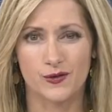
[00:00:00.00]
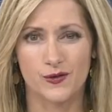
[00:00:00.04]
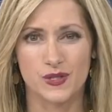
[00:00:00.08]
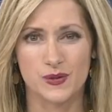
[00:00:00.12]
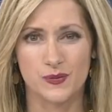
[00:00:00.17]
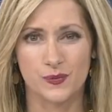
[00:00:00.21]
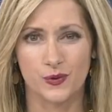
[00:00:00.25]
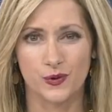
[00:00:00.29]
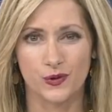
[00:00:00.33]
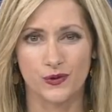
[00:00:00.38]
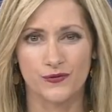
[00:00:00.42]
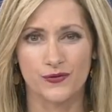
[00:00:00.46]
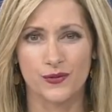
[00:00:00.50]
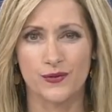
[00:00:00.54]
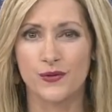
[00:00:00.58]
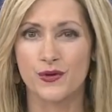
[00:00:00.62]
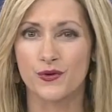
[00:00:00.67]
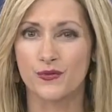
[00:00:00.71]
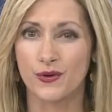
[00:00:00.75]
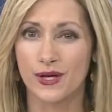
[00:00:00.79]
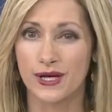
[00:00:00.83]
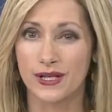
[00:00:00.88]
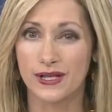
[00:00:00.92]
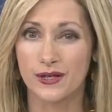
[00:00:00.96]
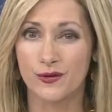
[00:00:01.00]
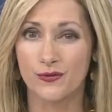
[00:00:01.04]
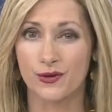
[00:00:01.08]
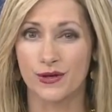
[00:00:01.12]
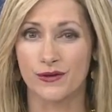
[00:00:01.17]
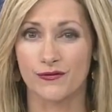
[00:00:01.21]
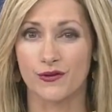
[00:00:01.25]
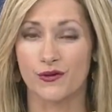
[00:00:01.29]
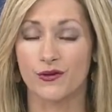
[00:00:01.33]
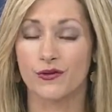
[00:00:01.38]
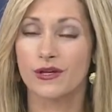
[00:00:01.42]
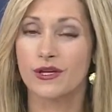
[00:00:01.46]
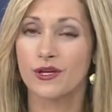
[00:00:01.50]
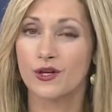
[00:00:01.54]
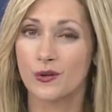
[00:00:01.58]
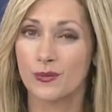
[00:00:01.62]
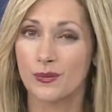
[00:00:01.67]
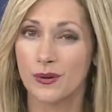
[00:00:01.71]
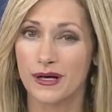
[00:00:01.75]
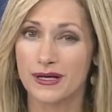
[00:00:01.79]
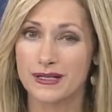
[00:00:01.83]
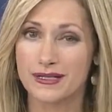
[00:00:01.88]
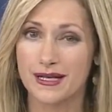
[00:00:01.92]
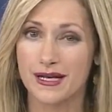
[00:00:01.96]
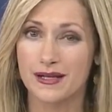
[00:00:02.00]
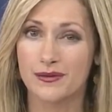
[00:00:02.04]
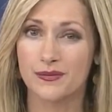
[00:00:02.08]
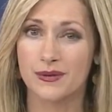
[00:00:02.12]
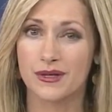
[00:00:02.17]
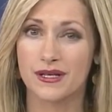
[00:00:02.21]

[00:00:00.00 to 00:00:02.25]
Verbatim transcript: was pulled from the Rainy River near Baudette,